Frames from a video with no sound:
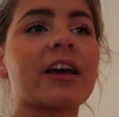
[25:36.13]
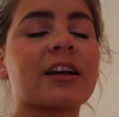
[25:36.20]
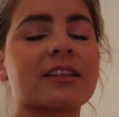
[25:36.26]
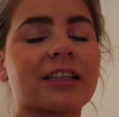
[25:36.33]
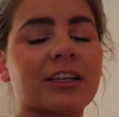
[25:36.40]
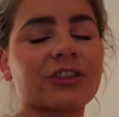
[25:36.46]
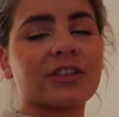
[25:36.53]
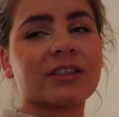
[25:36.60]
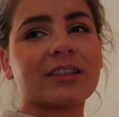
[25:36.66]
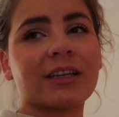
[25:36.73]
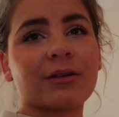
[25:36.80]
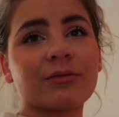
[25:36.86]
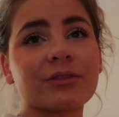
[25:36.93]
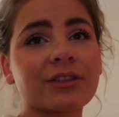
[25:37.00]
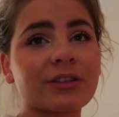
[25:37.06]
because that just
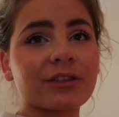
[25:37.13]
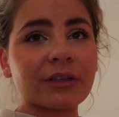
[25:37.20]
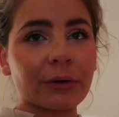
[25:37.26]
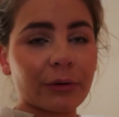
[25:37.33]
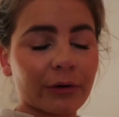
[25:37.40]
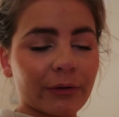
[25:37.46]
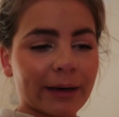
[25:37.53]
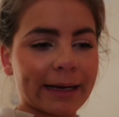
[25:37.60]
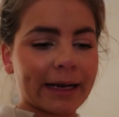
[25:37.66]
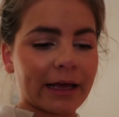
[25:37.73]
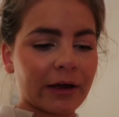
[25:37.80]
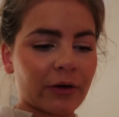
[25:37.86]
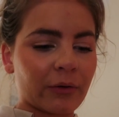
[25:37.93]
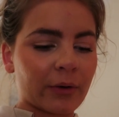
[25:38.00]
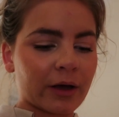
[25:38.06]
sounds so good right
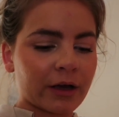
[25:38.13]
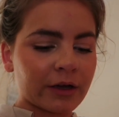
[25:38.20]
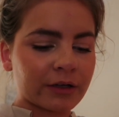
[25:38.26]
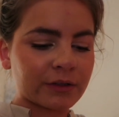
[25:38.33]
now.